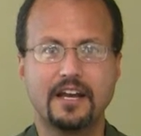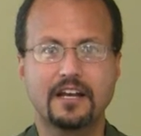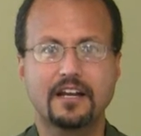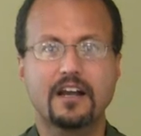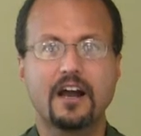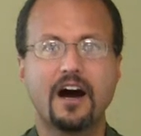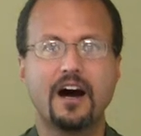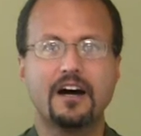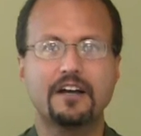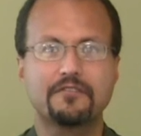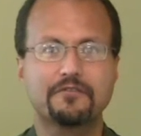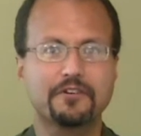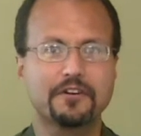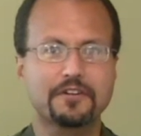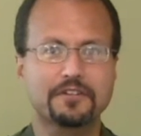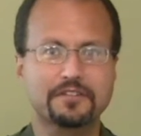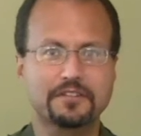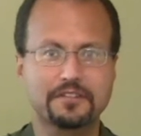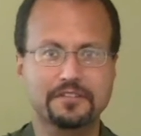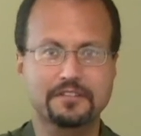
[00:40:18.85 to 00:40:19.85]
God
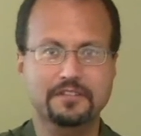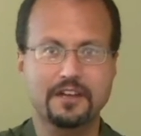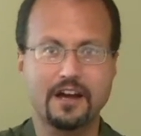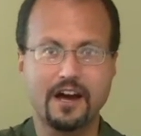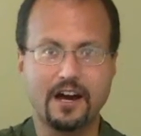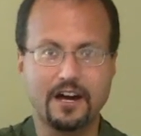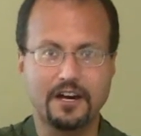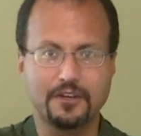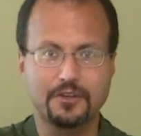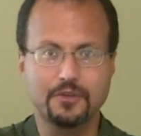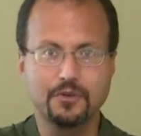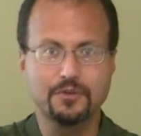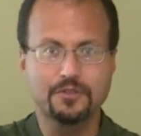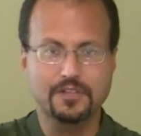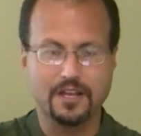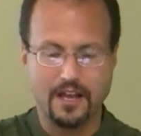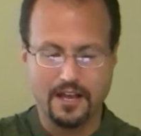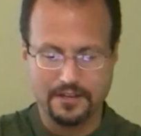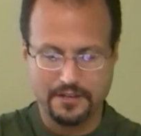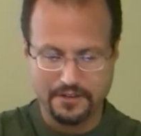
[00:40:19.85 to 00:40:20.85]
versus God,
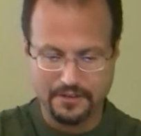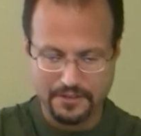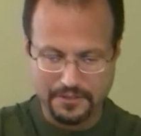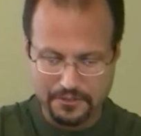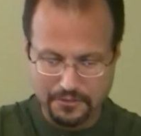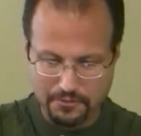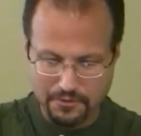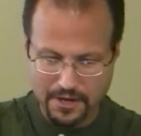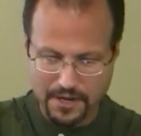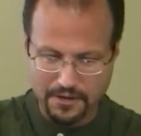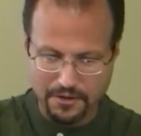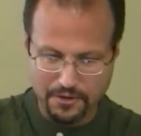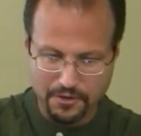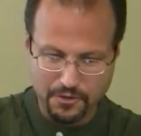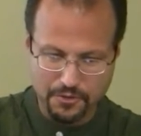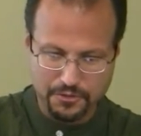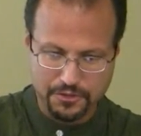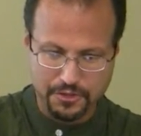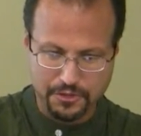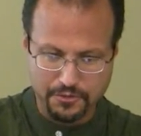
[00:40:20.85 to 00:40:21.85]
whose honor is greater,
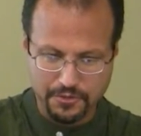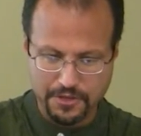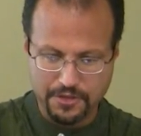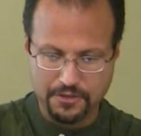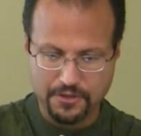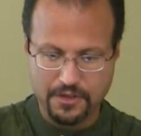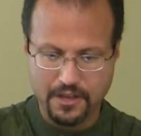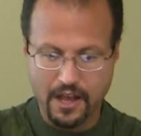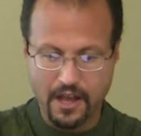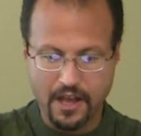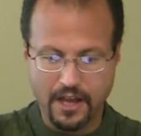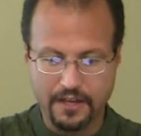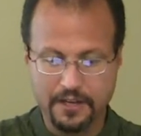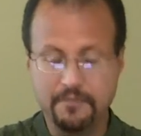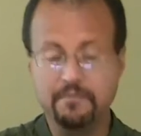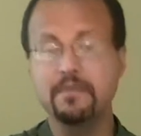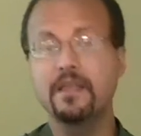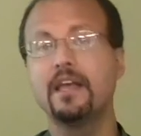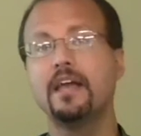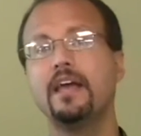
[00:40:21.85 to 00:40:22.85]
who's the real
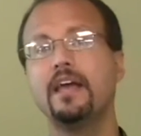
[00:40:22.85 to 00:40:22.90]
God.